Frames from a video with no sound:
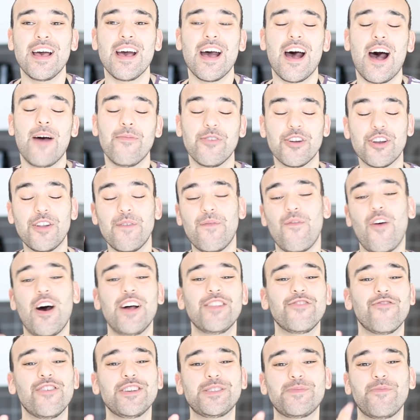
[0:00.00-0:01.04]
You're going to
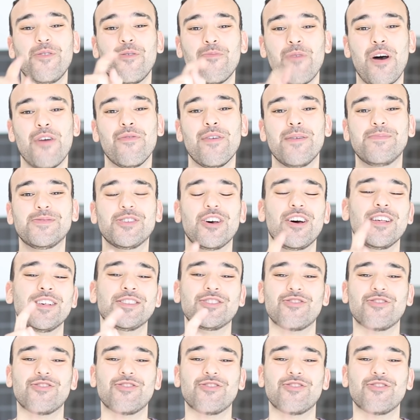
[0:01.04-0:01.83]
find the recipe on my website,